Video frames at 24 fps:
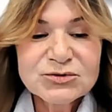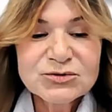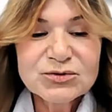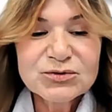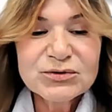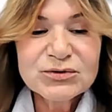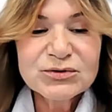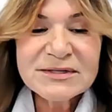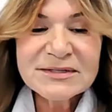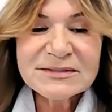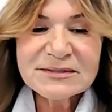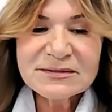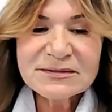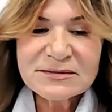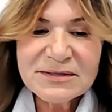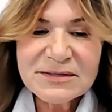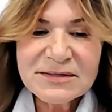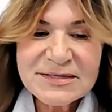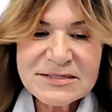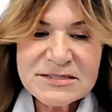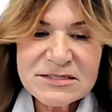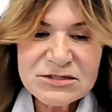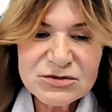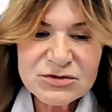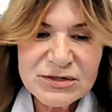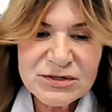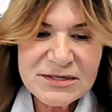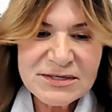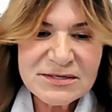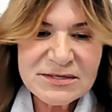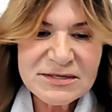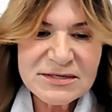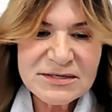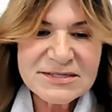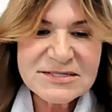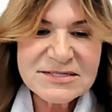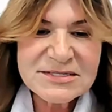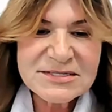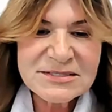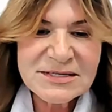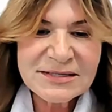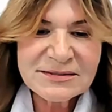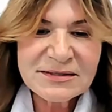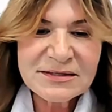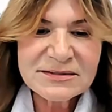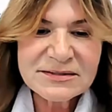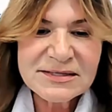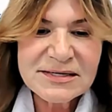During the last 3 years,
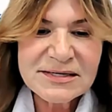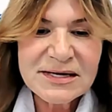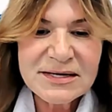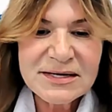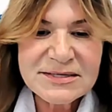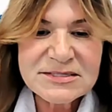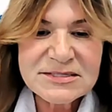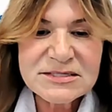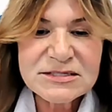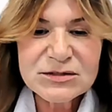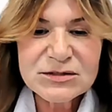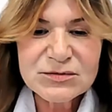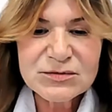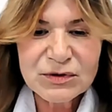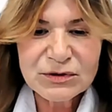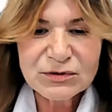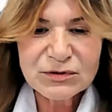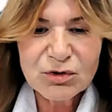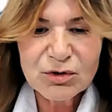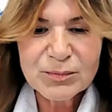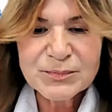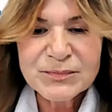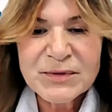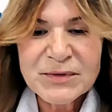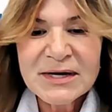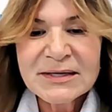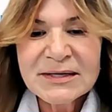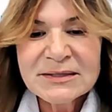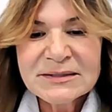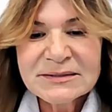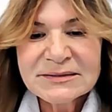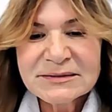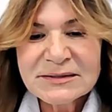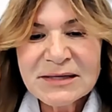Natalia has developed